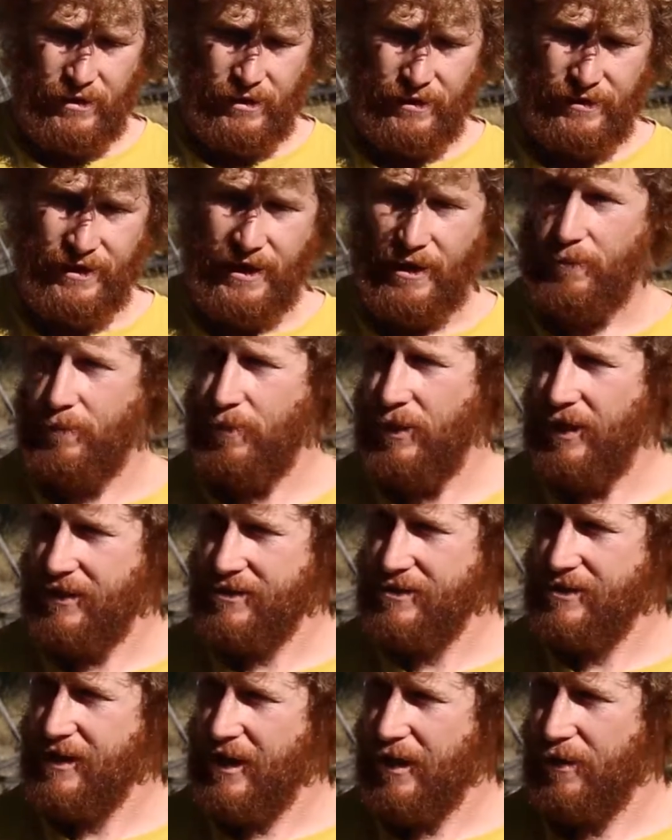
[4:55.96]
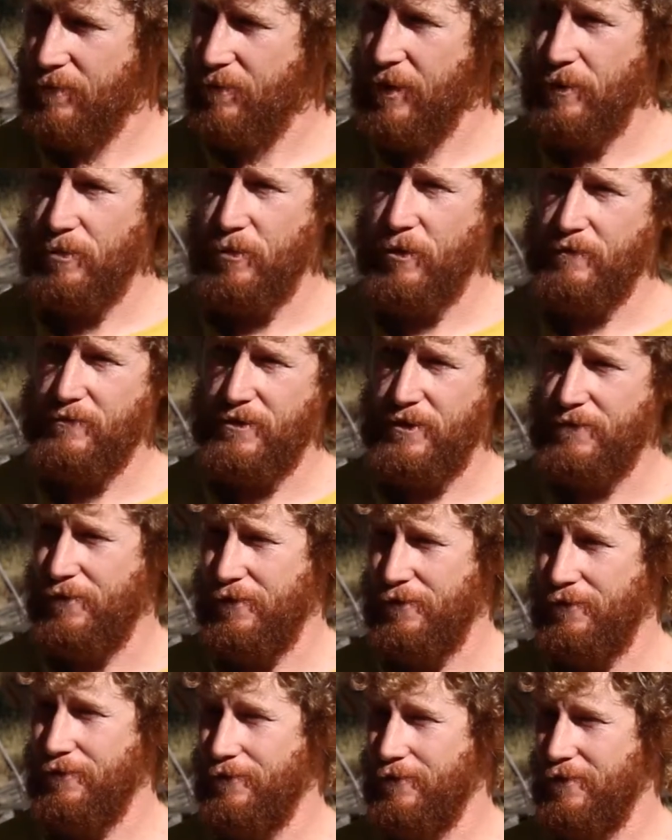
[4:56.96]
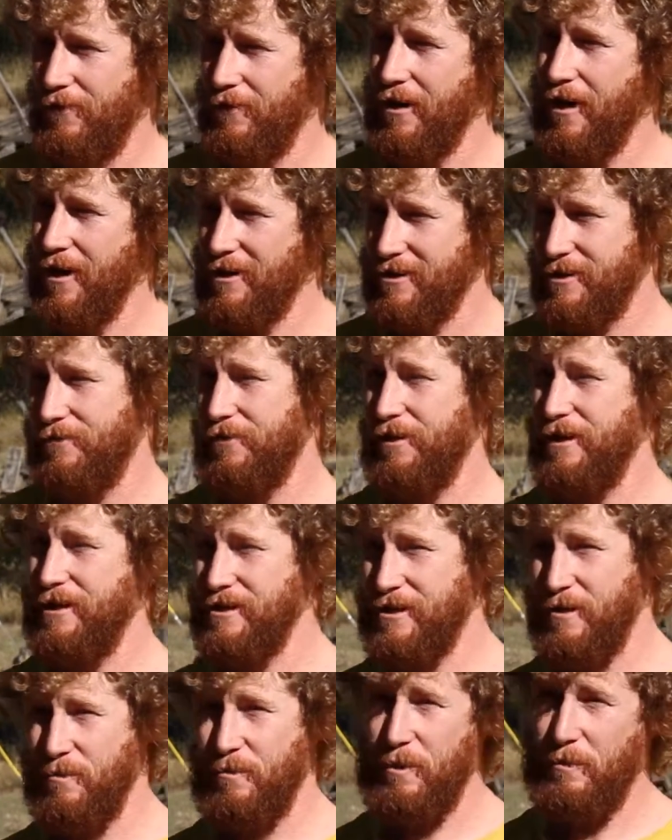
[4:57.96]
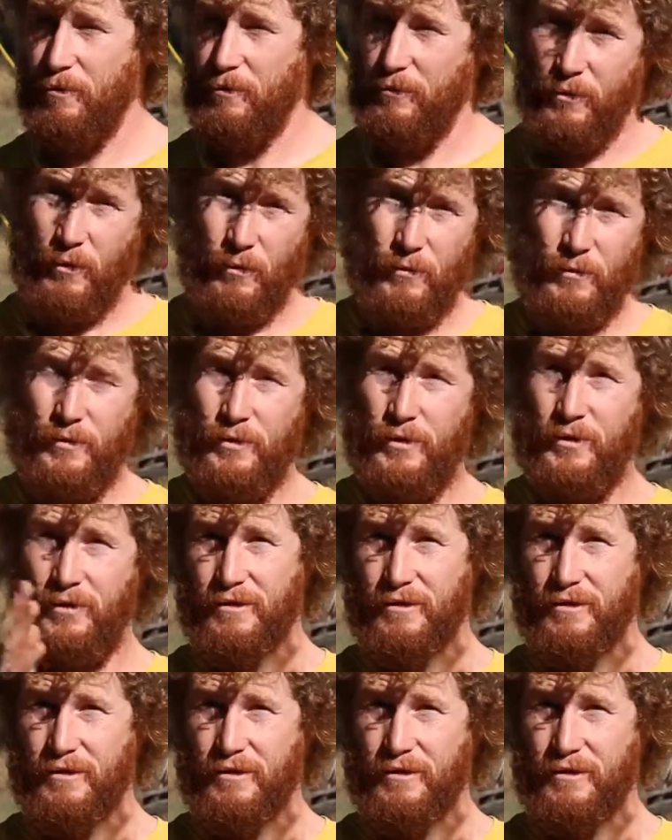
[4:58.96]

That being said, people have different philosophies. Some people don't